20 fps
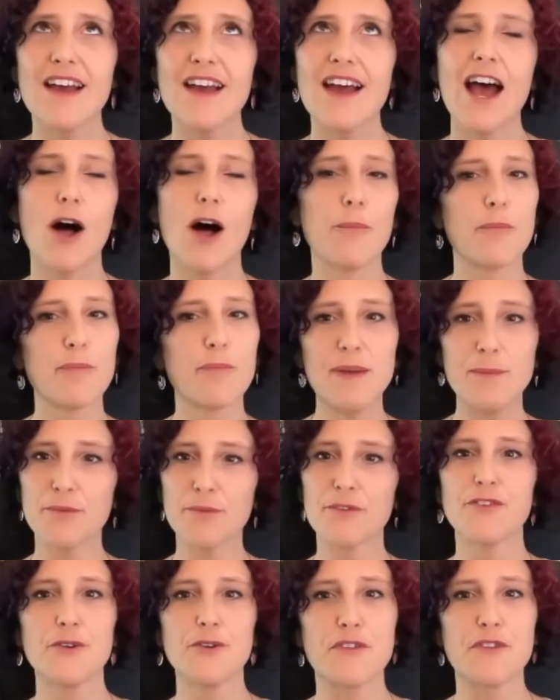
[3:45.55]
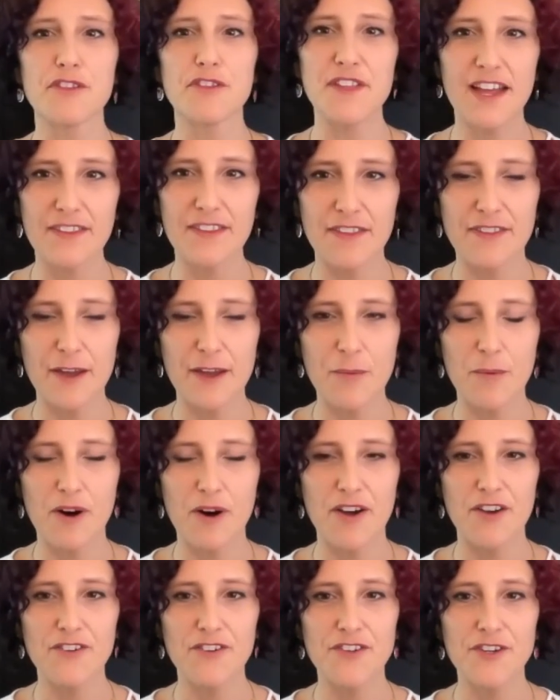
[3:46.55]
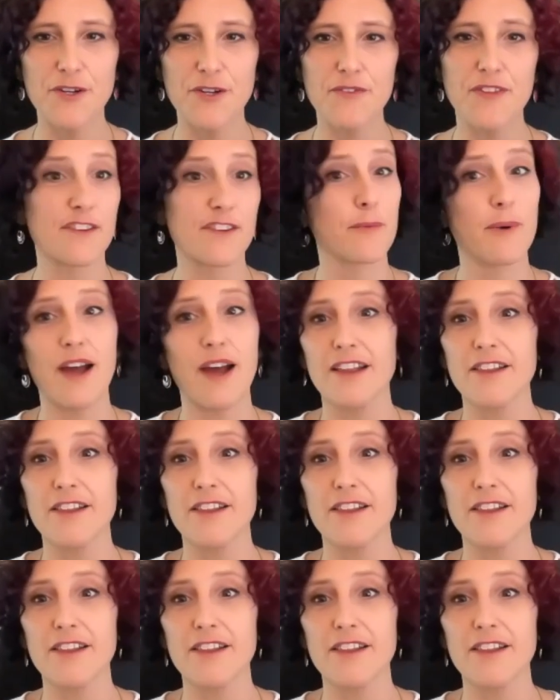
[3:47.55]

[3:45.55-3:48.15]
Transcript: help people do the thing that they want to do that's why